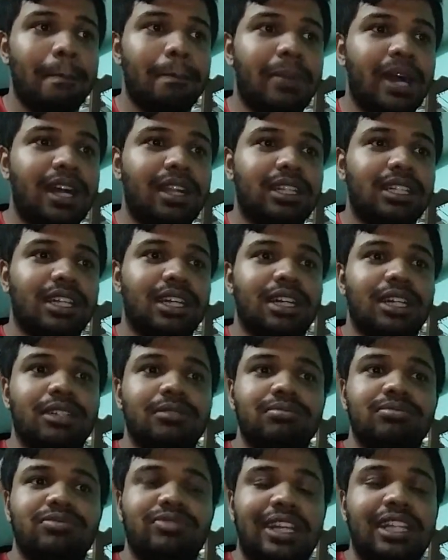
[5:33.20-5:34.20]

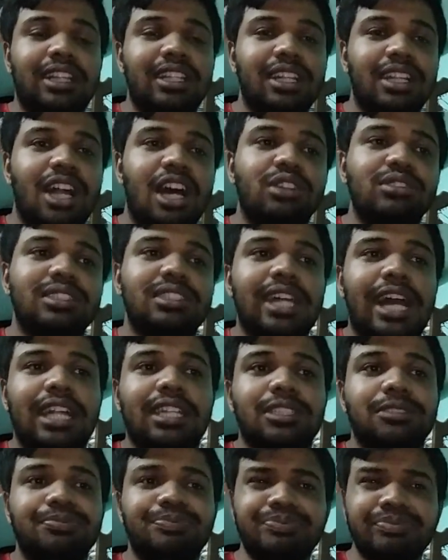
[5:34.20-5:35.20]
But when they announced
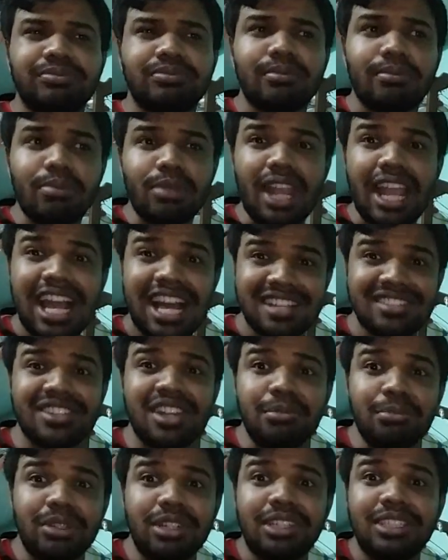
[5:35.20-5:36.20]
that
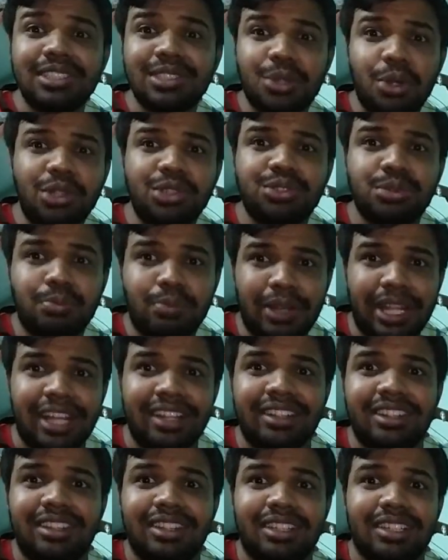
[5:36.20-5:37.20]
Ezra Miller is going to
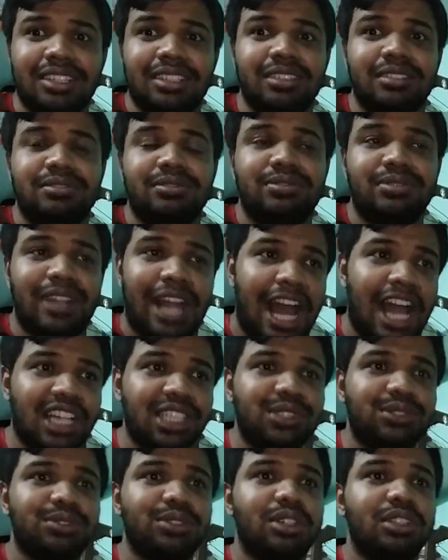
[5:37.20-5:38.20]
play The
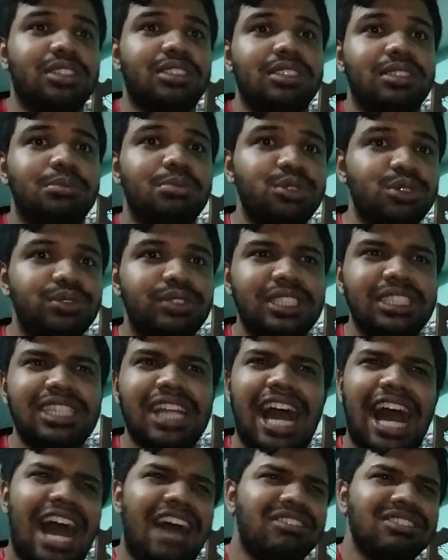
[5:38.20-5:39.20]
Flash for the
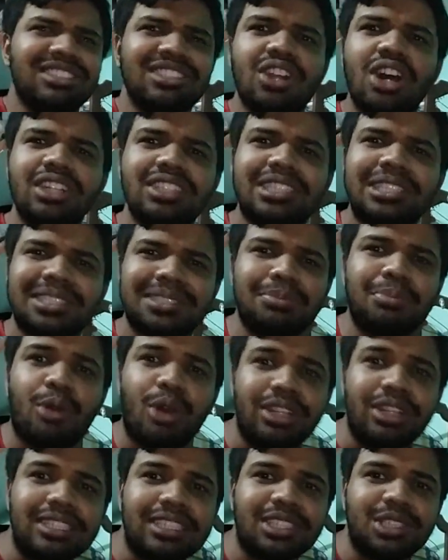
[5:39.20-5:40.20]
movie, I was not
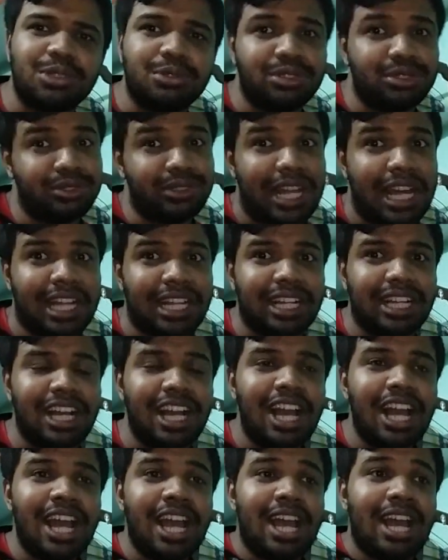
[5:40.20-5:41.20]
disappointed to be frank.
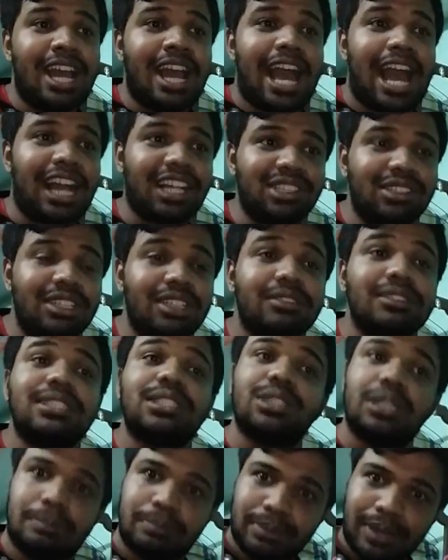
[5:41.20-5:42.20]
Actually, I
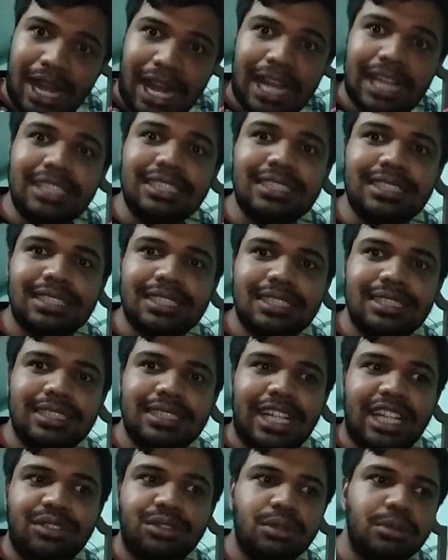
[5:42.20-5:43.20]
was surprised,
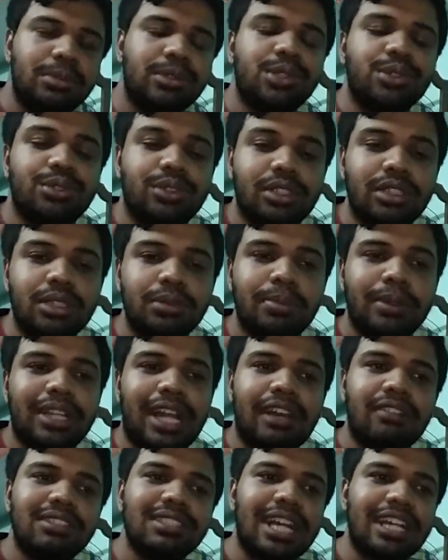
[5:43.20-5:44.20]
that would be the word,
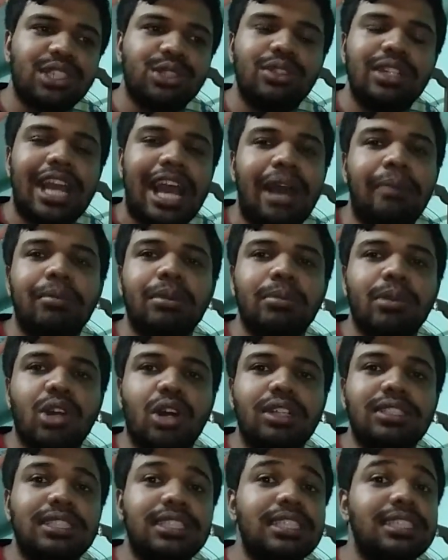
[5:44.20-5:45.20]
but I was actually happy
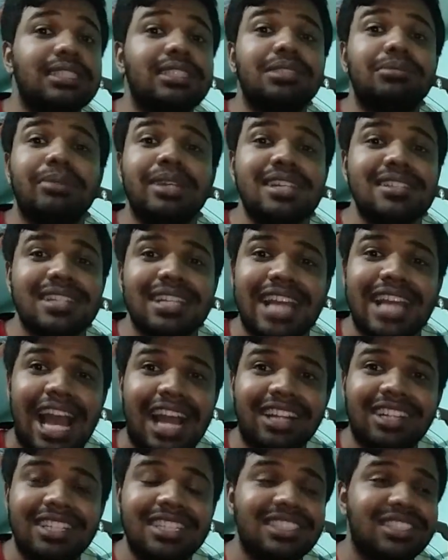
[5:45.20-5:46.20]
because he's an amazing
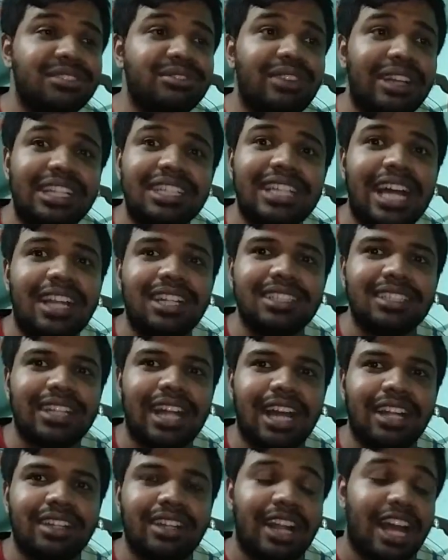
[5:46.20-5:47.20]
actor. He's a very talented
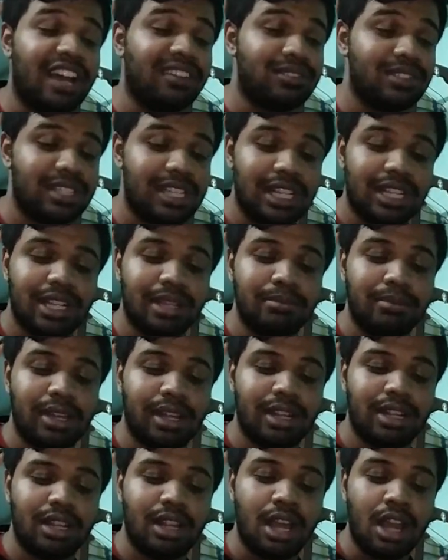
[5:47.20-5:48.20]
actor. I have seen him
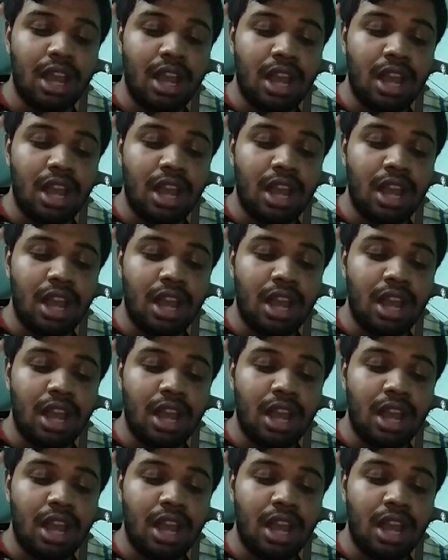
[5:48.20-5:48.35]
in